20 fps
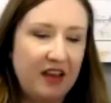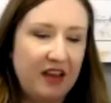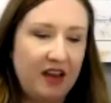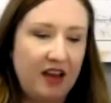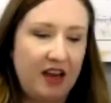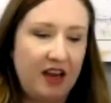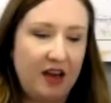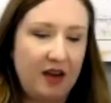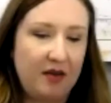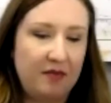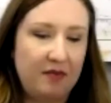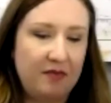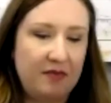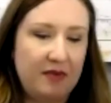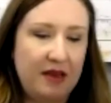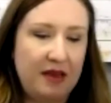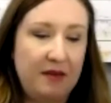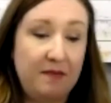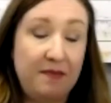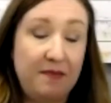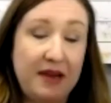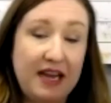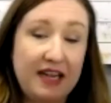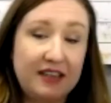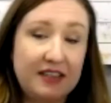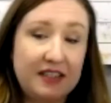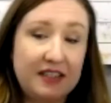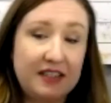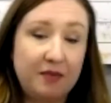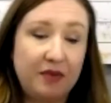And back
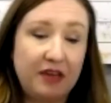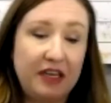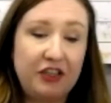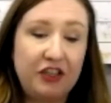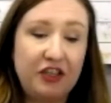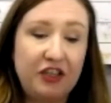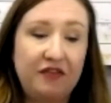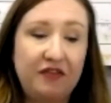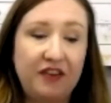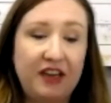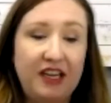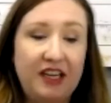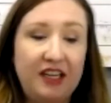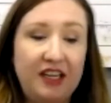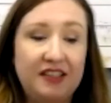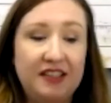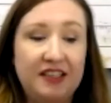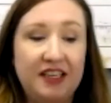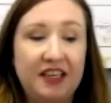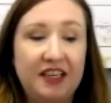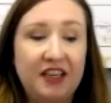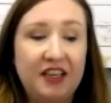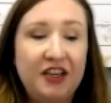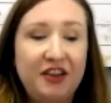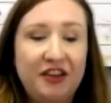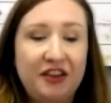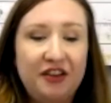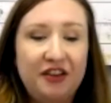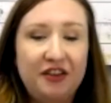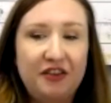to supply chain financing.
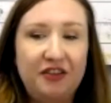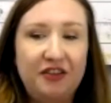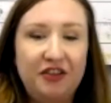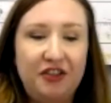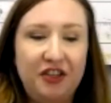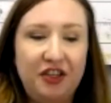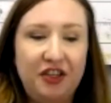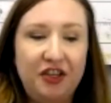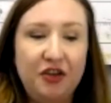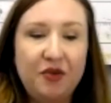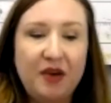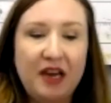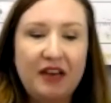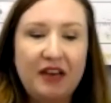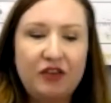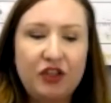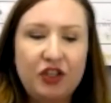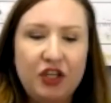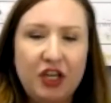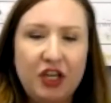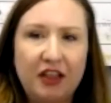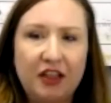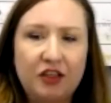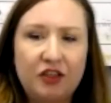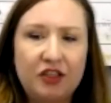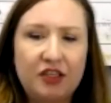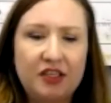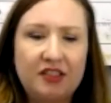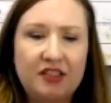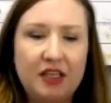Do you have
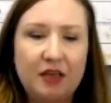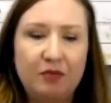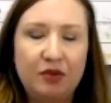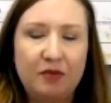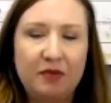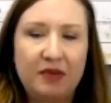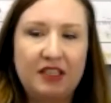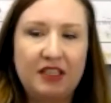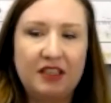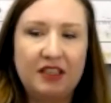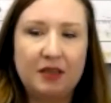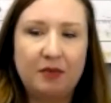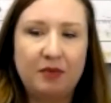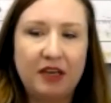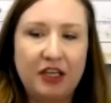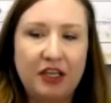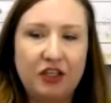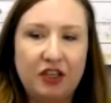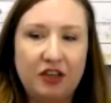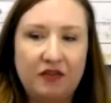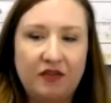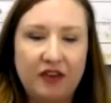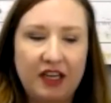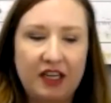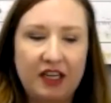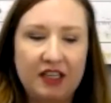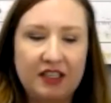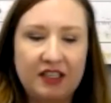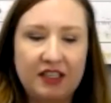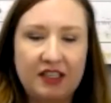challenges implementing supply chain
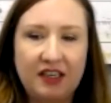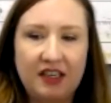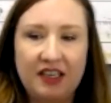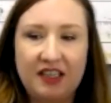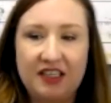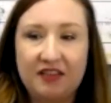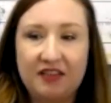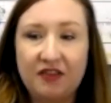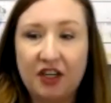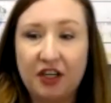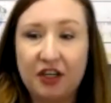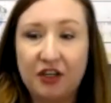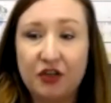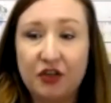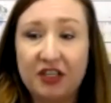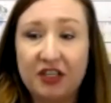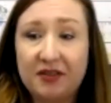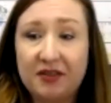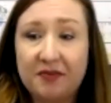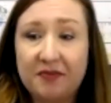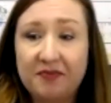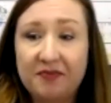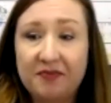financing in different countries?